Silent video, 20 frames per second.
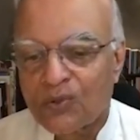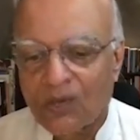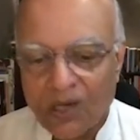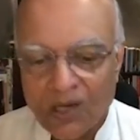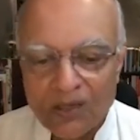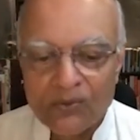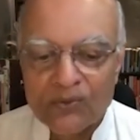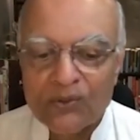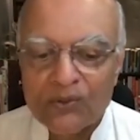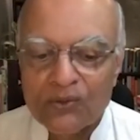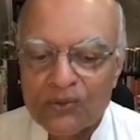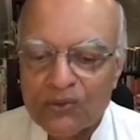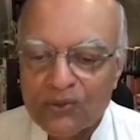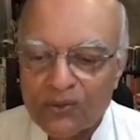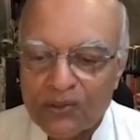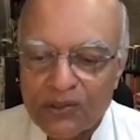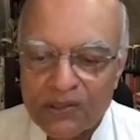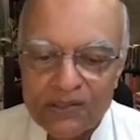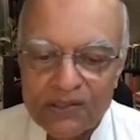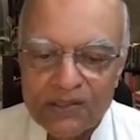how you
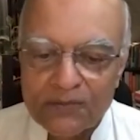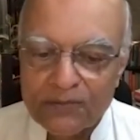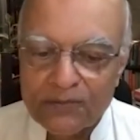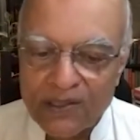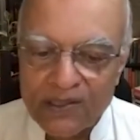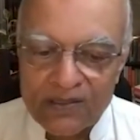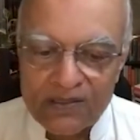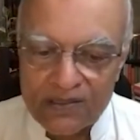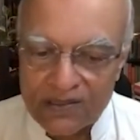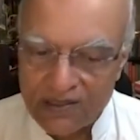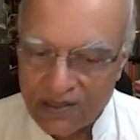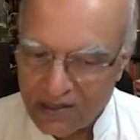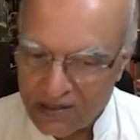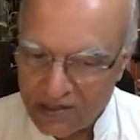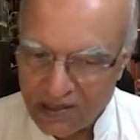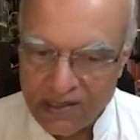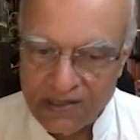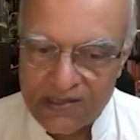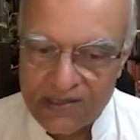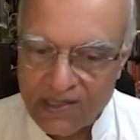do it, depends, as
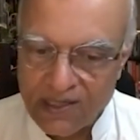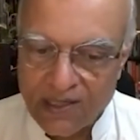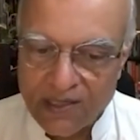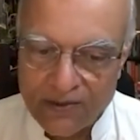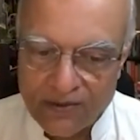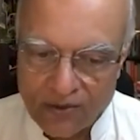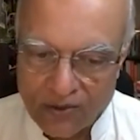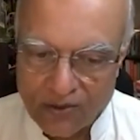I said,